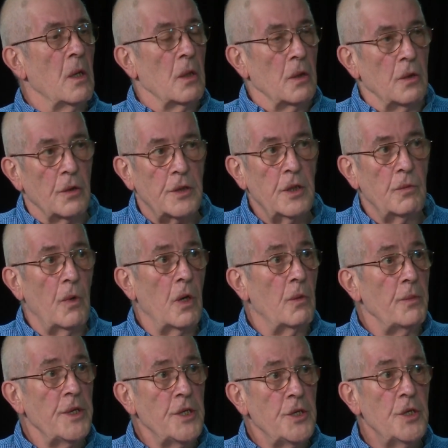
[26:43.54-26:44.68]
Look at what
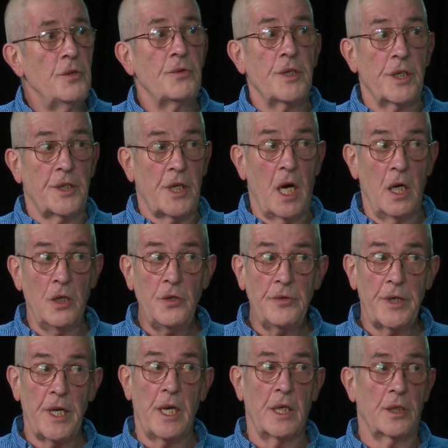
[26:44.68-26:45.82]
we knew just 100
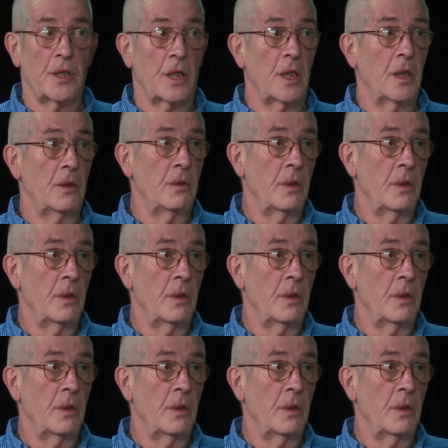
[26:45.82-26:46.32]
years ago.